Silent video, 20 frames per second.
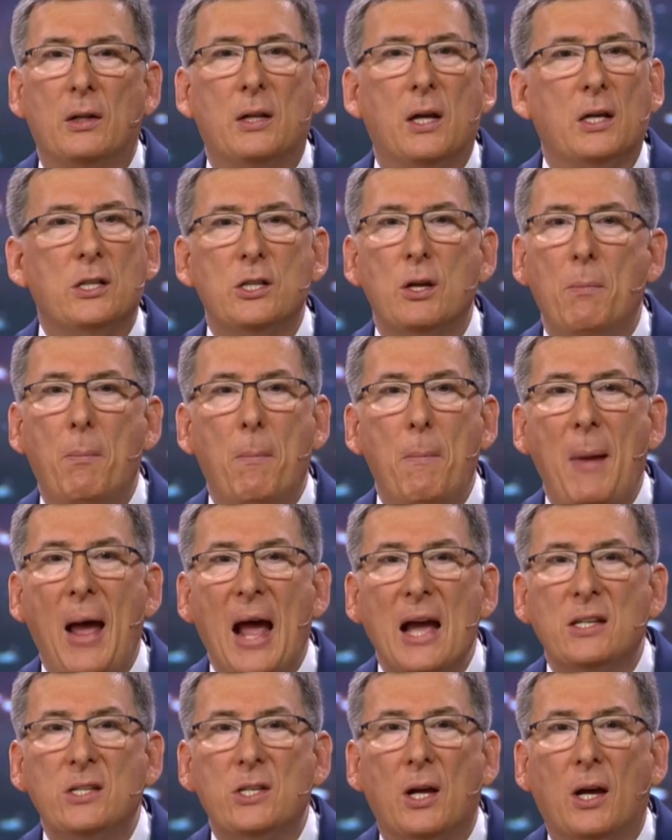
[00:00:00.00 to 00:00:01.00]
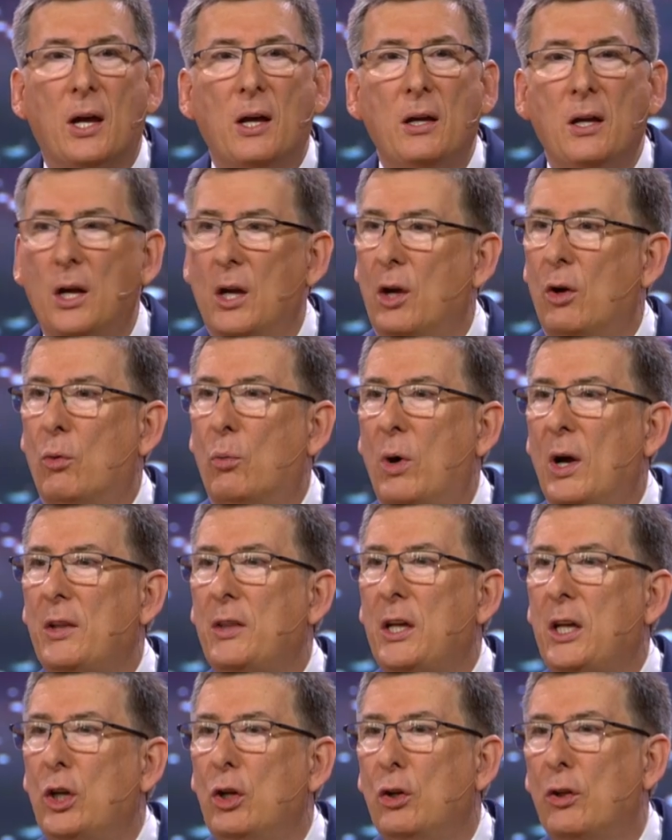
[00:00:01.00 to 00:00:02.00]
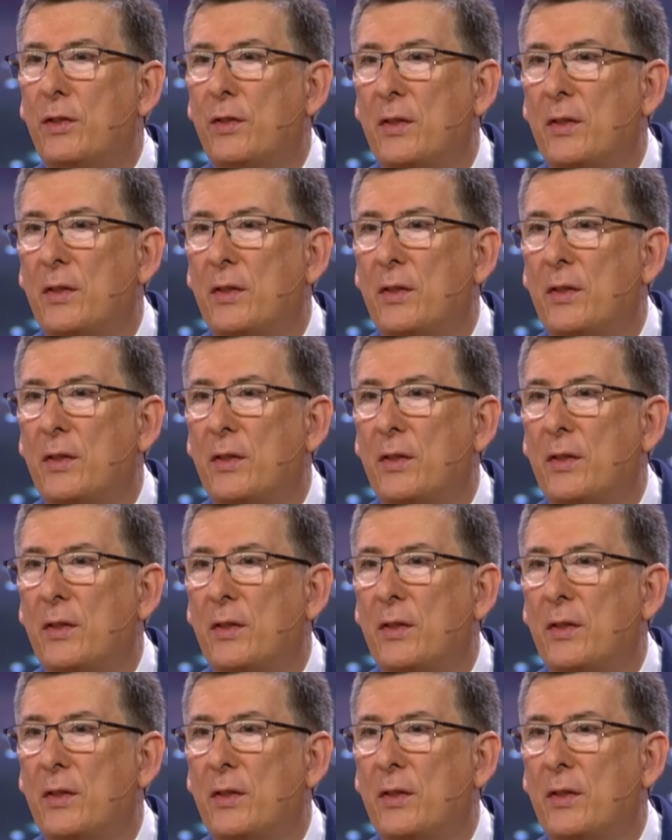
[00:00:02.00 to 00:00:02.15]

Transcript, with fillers: Doesn't matter whether you